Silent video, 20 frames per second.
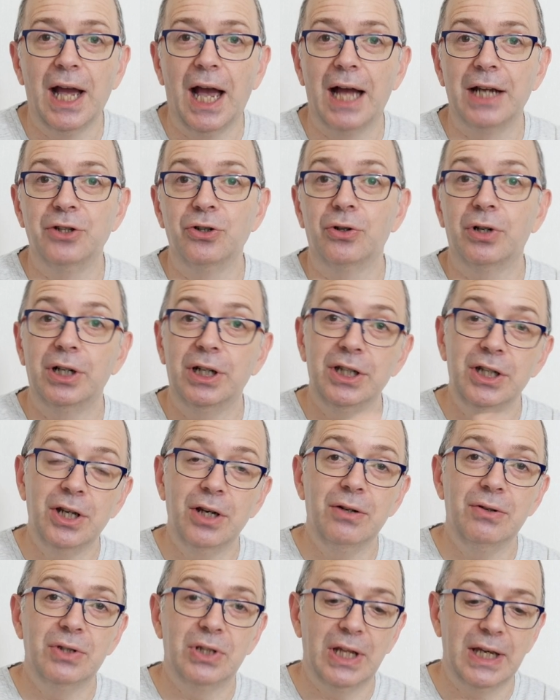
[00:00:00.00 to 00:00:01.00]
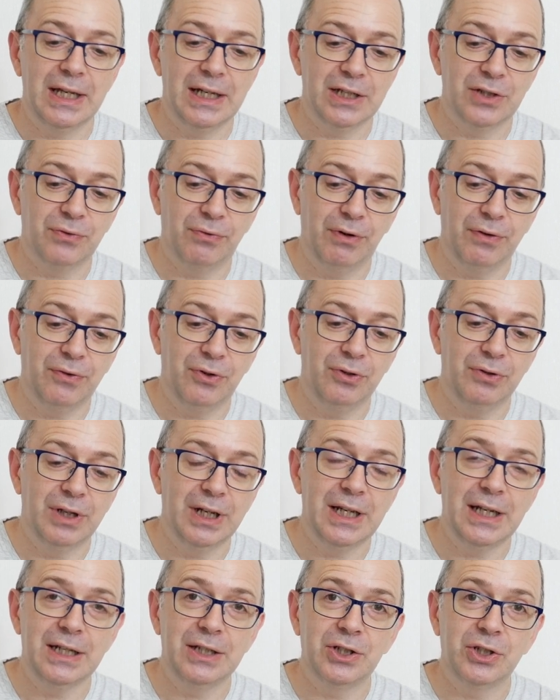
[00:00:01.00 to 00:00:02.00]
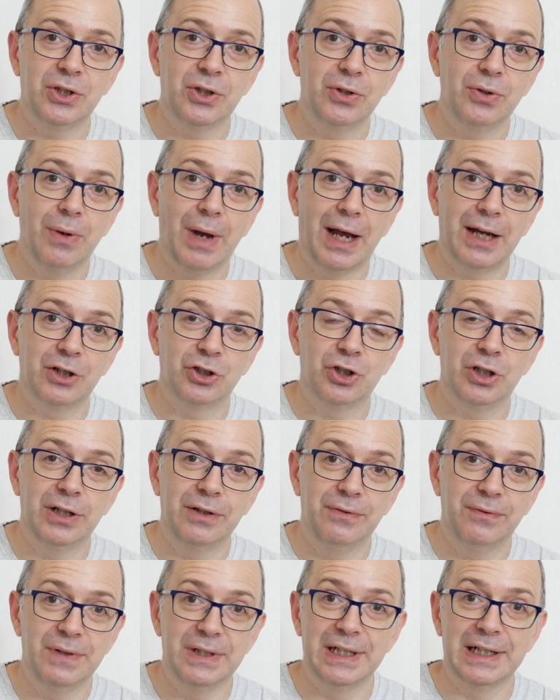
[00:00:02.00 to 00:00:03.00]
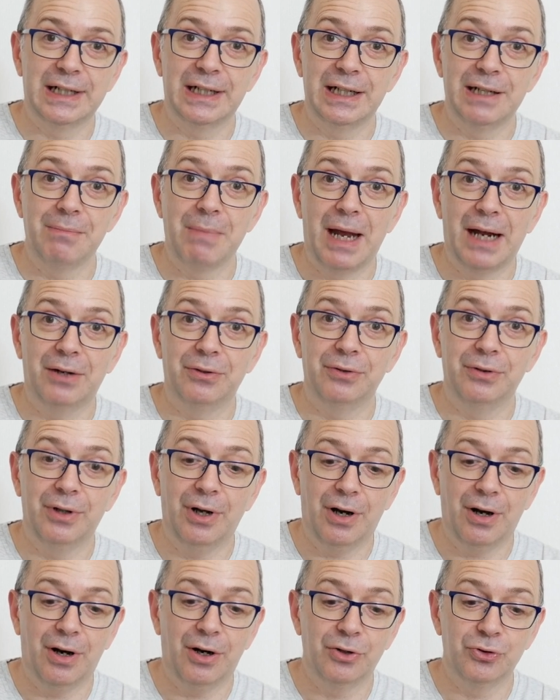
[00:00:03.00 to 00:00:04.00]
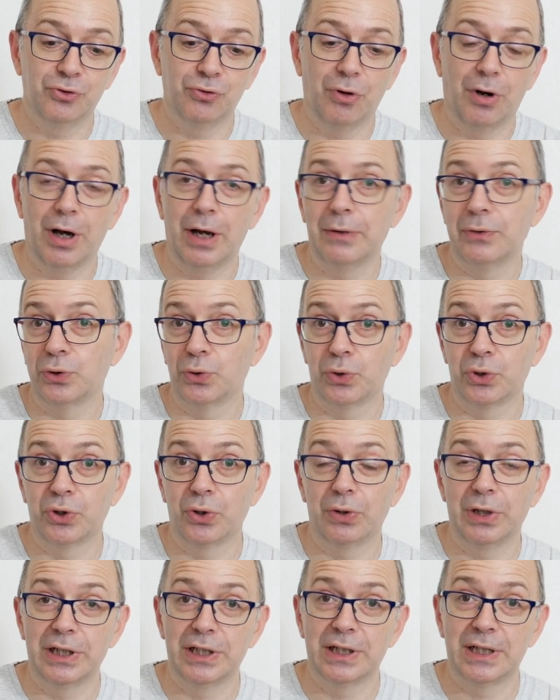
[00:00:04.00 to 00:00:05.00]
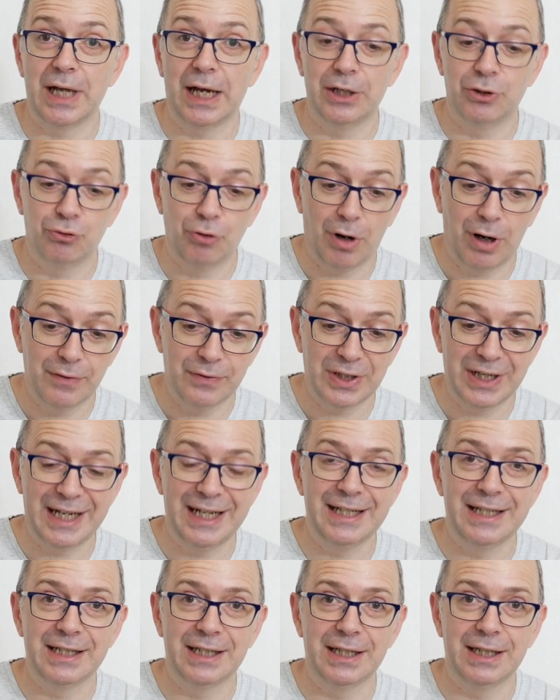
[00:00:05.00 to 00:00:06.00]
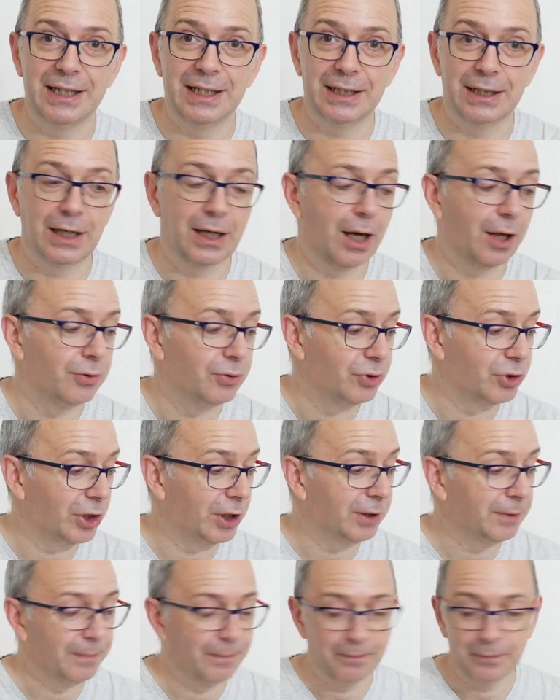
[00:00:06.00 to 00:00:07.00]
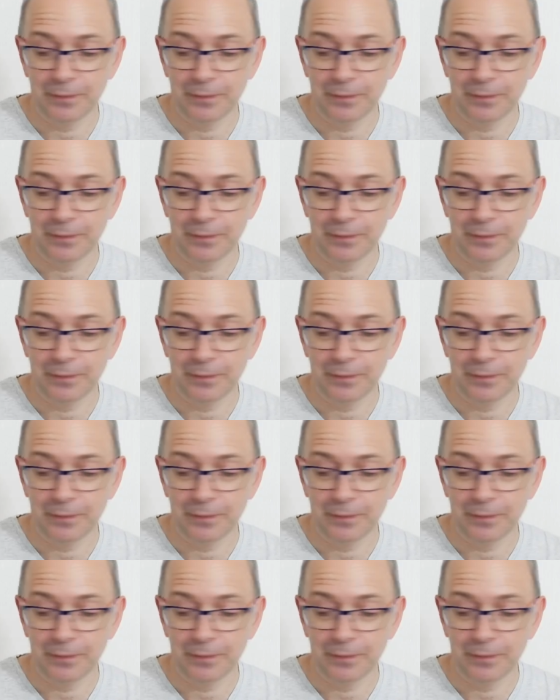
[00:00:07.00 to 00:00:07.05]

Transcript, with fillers: And you're going to use these for if you need to actually physically mount the hard drives or solid state drives into the enclosure.